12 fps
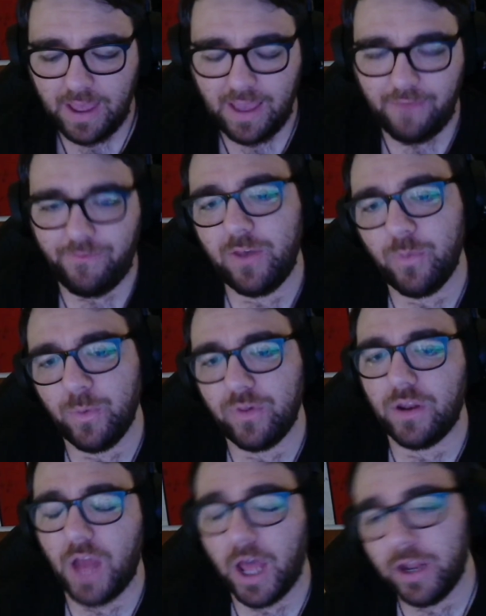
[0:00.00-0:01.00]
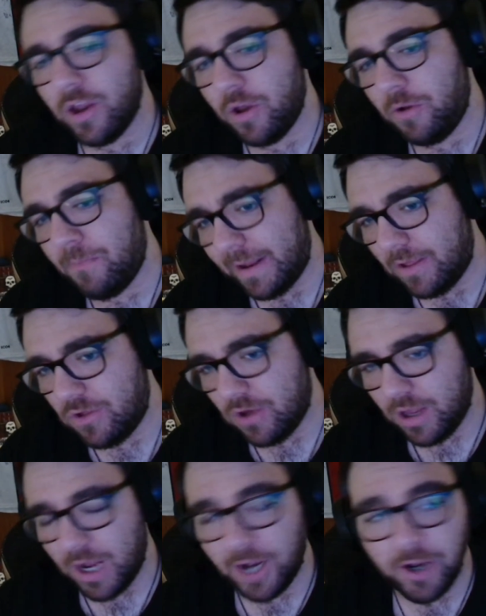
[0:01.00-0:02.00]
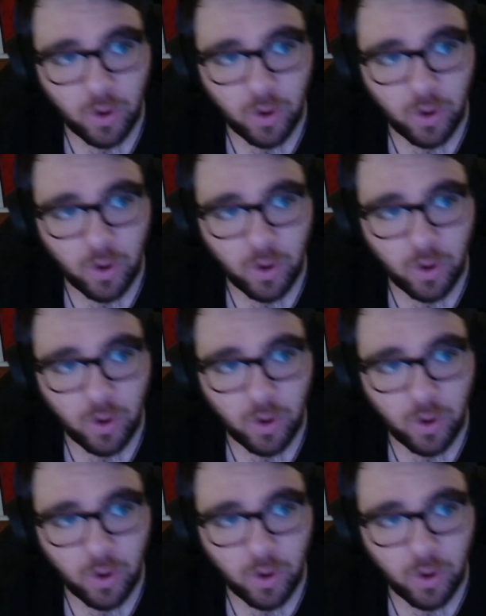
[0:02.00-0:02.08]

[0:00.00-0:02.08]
if this was an unknown manager, an unknown